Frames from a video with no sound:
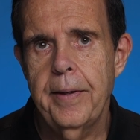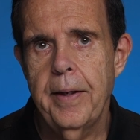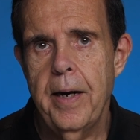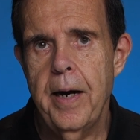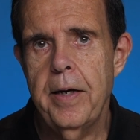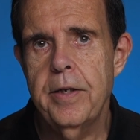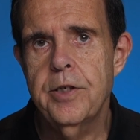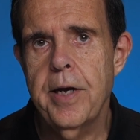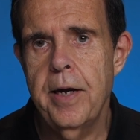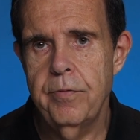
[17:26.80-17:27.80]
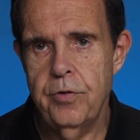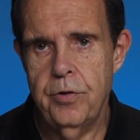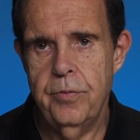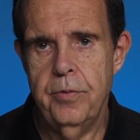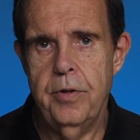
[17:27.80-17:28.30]
All right,
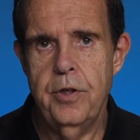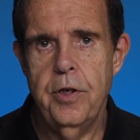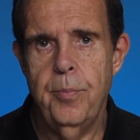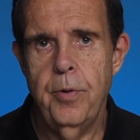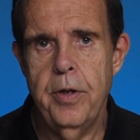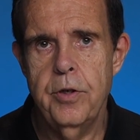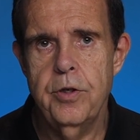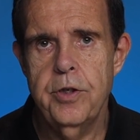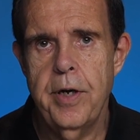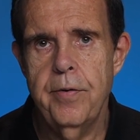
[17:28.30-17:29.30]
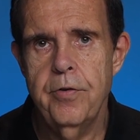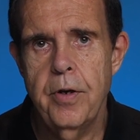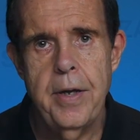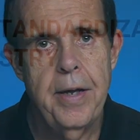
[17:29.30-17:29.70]
incentives. Let's jump on those incentives.